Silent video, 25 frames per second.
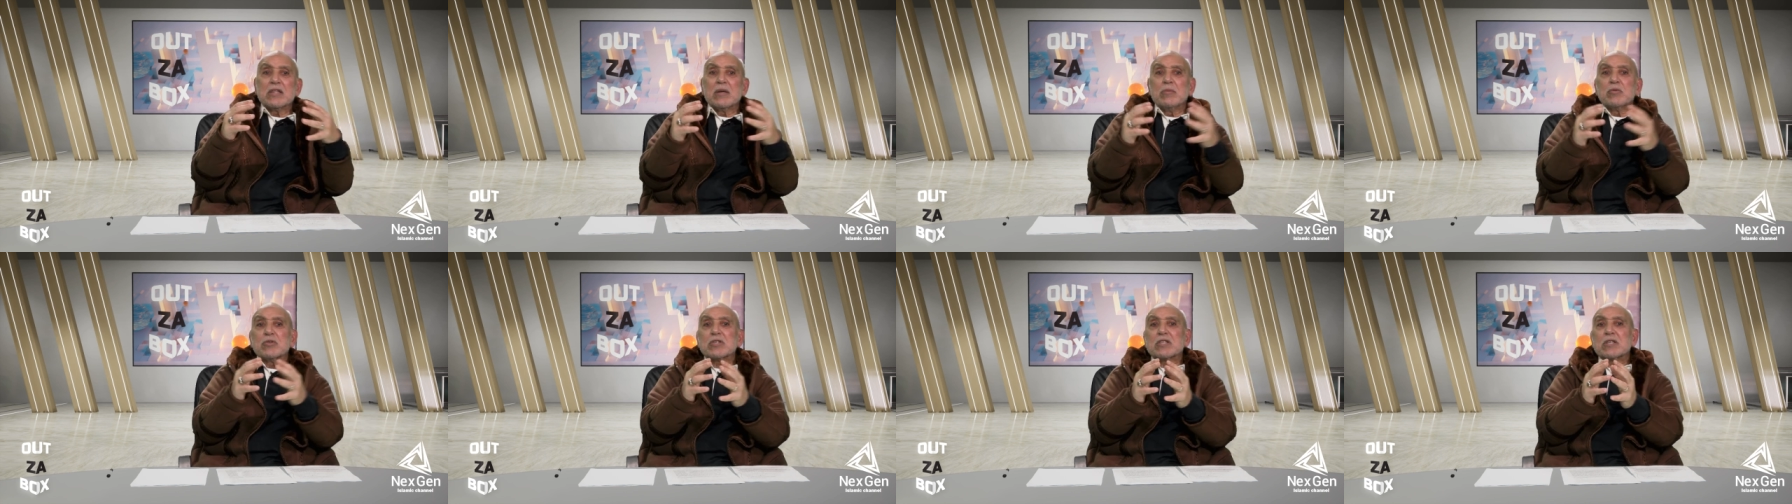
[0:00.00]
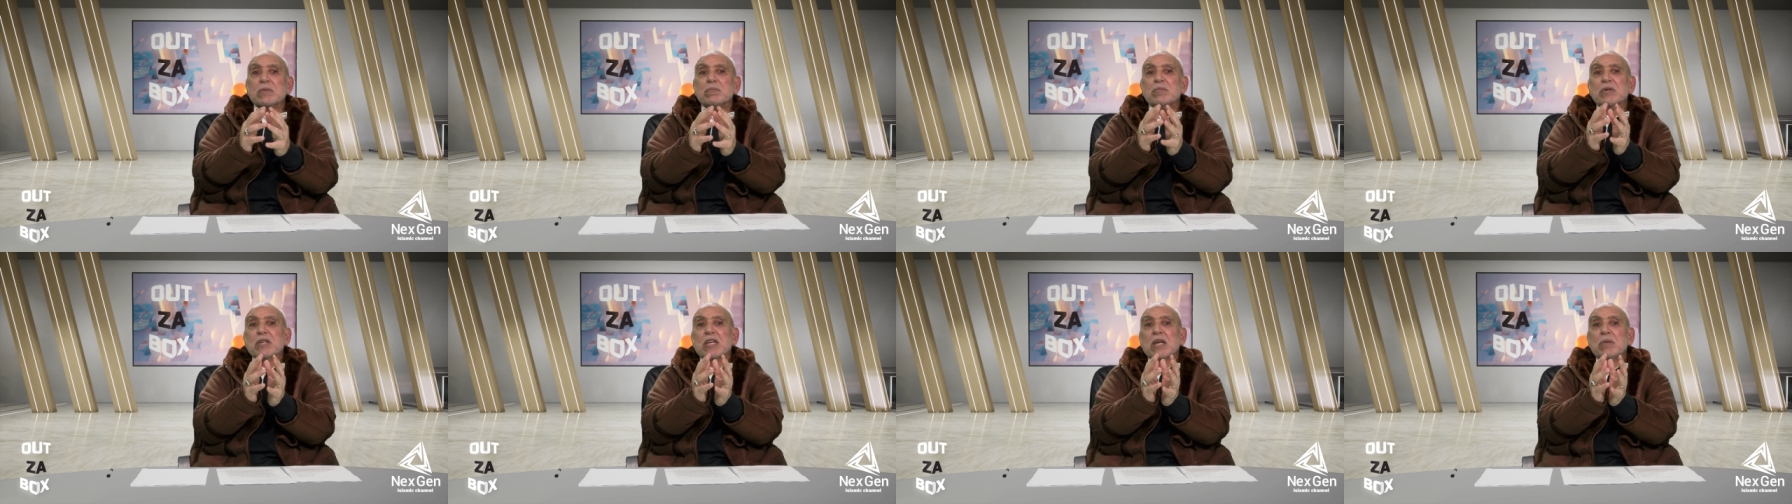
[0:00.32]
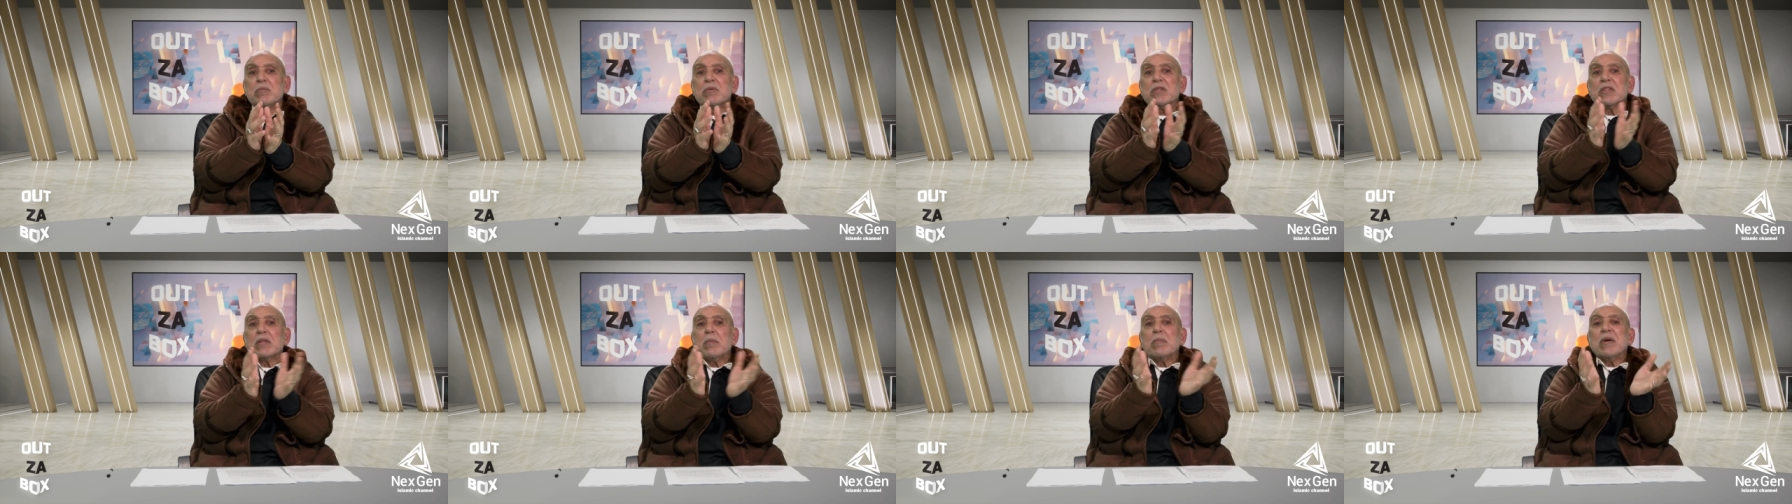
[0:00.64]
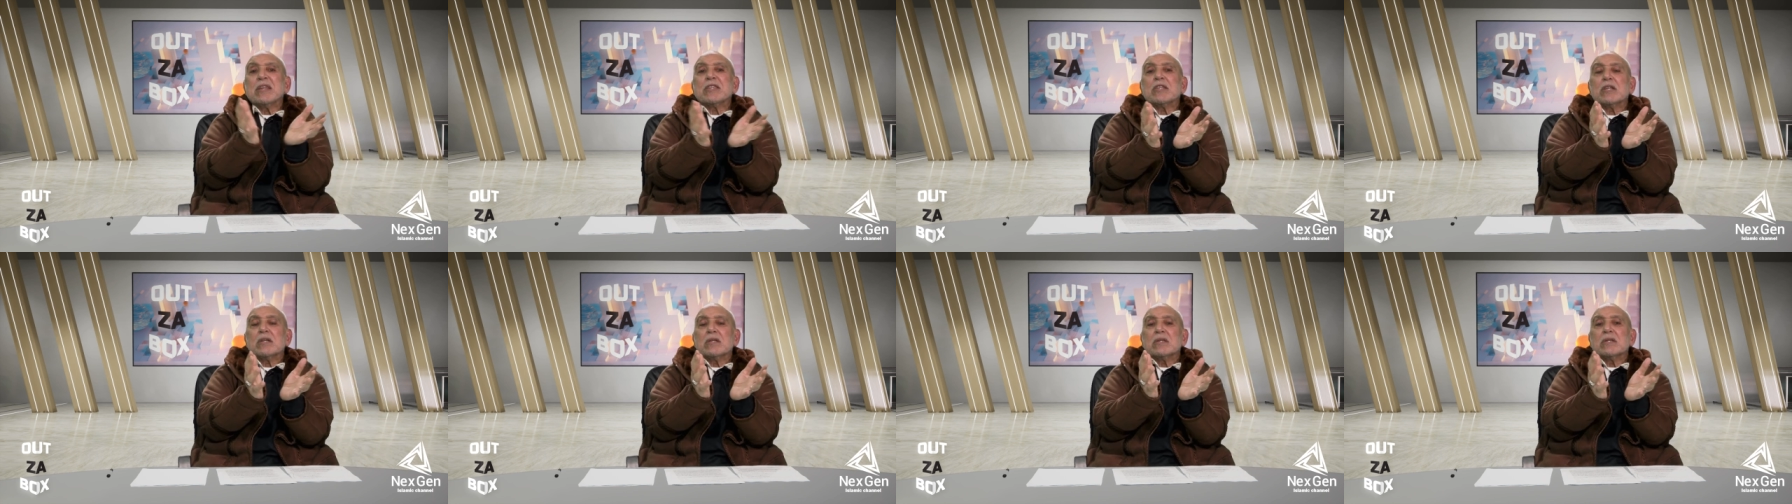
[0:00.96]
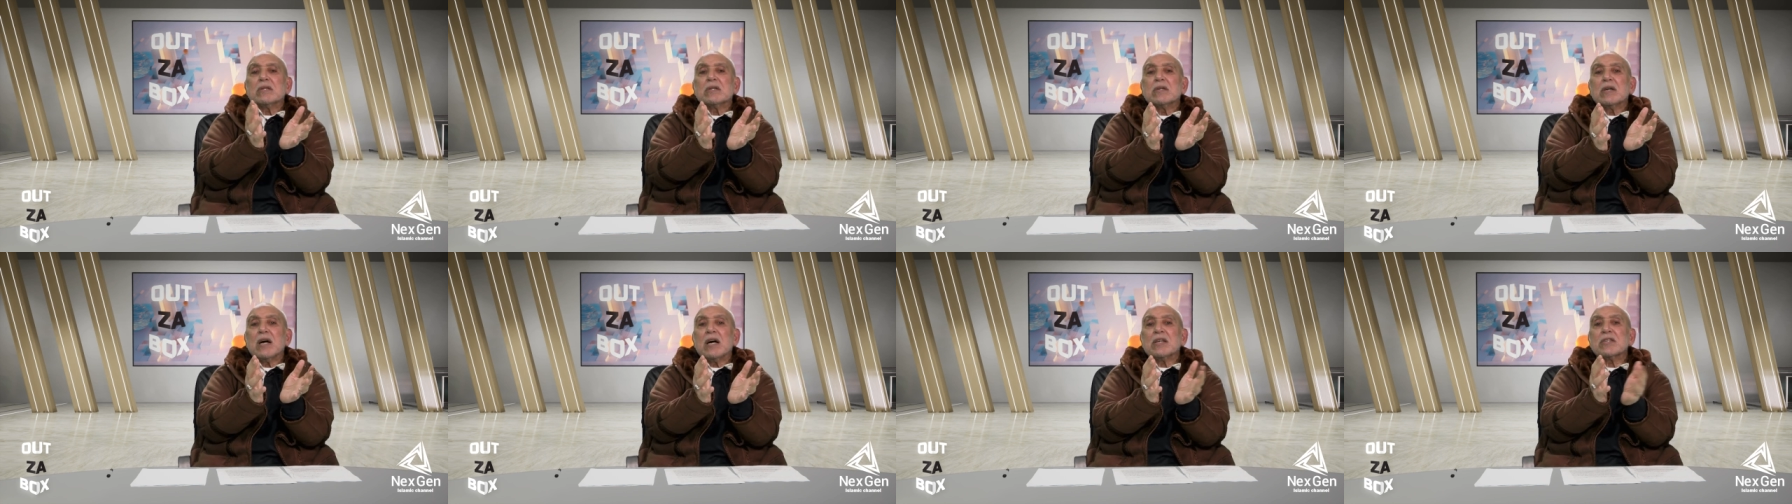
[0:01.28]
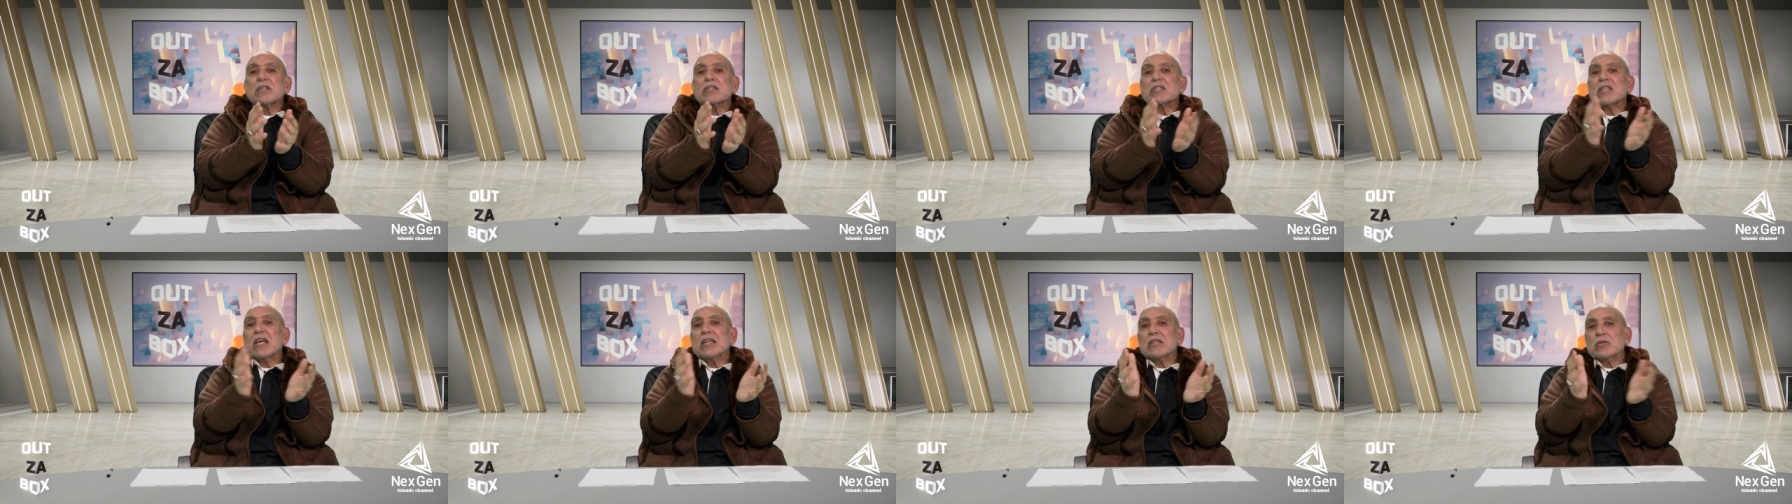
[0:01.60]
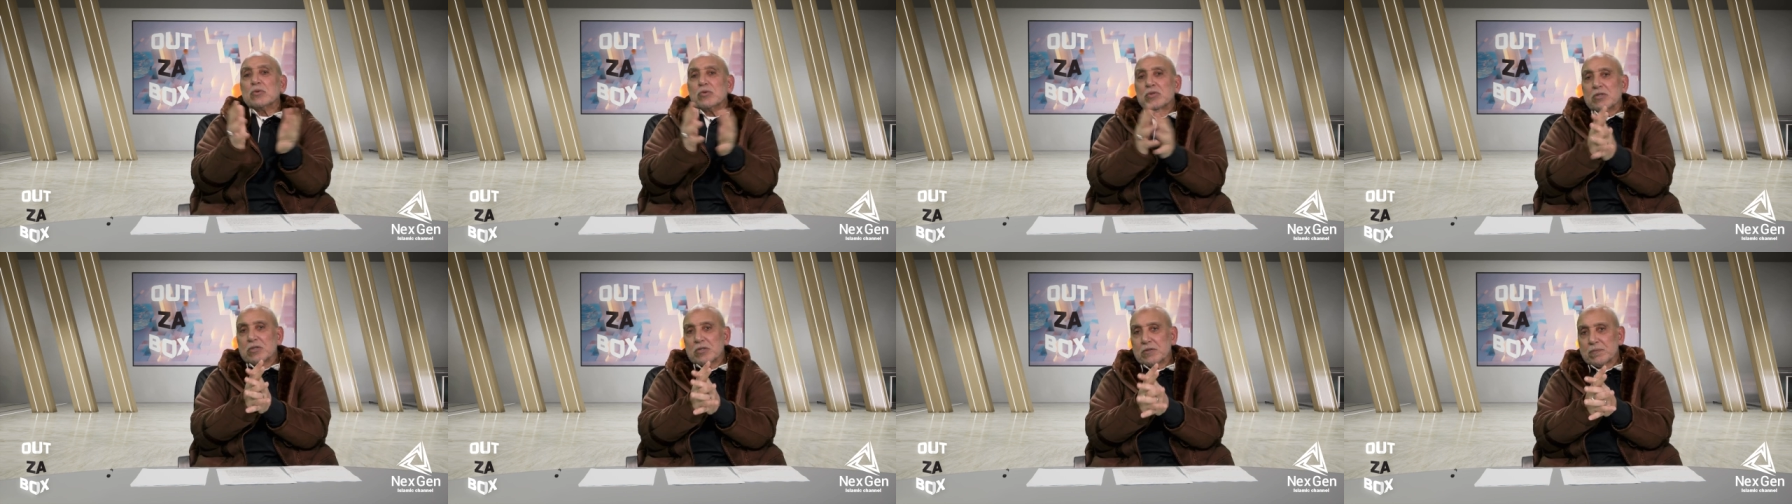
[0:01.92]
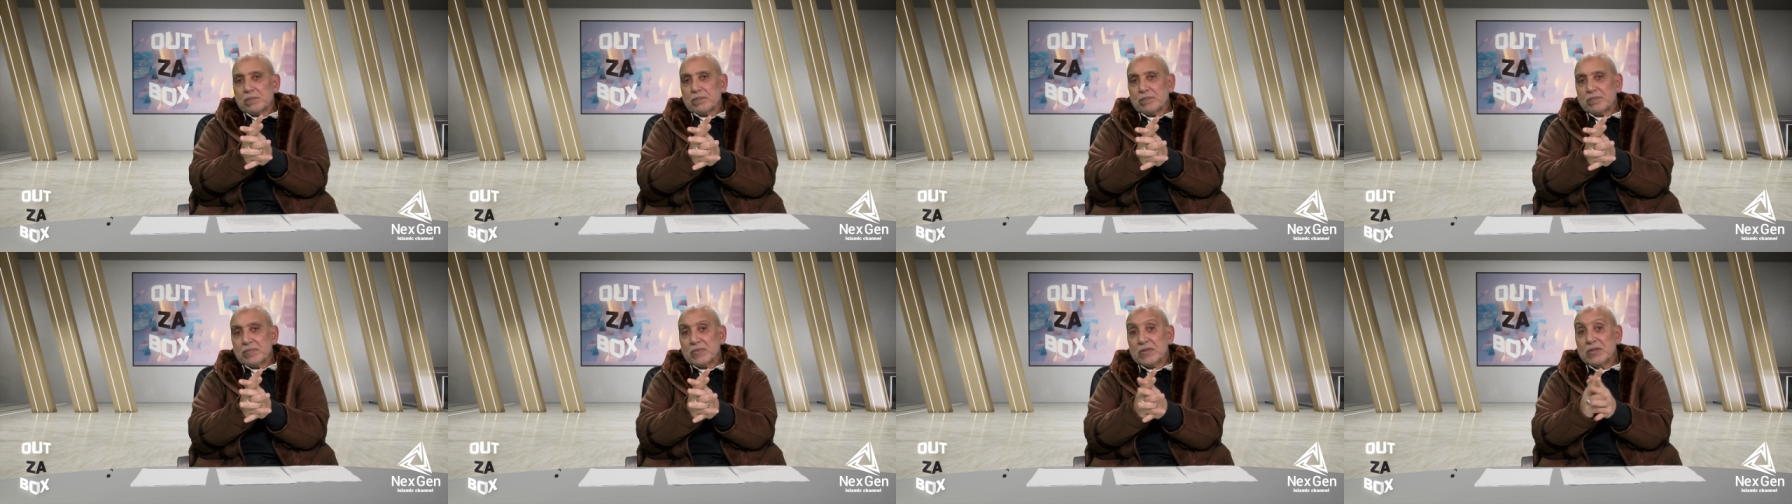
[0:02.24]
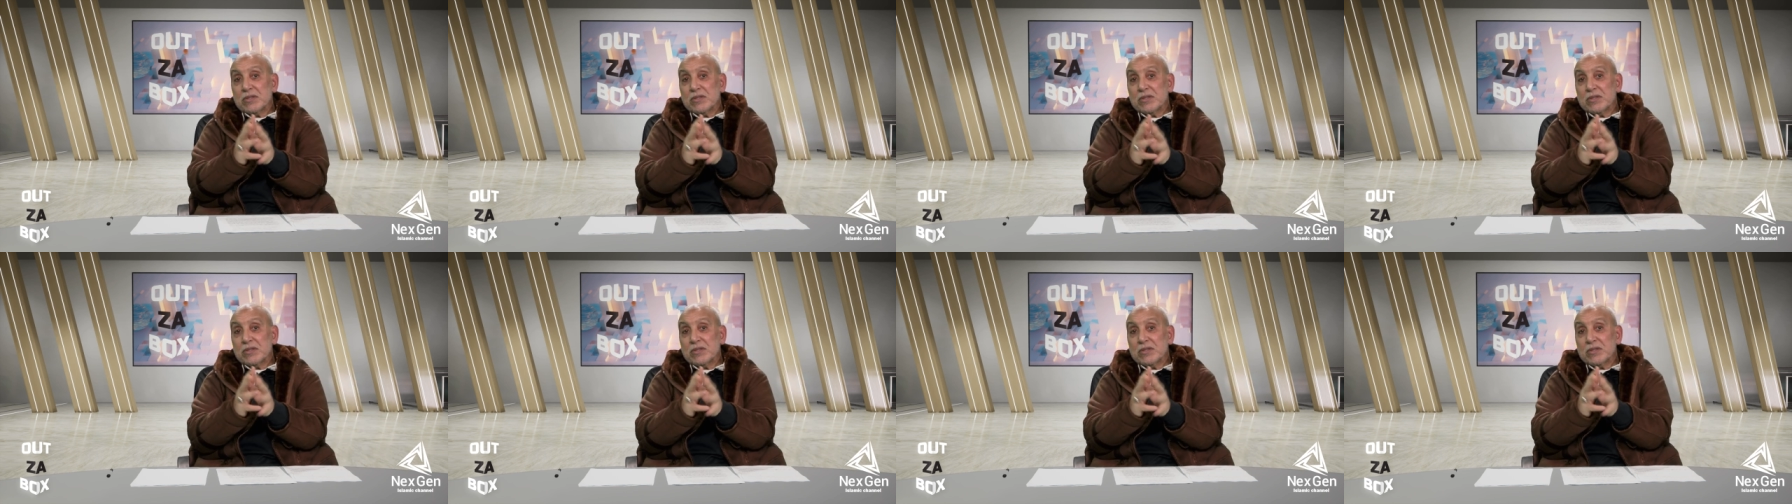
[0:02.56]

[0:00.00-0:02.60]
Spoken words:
the Muslim became in the middle as a sandwich.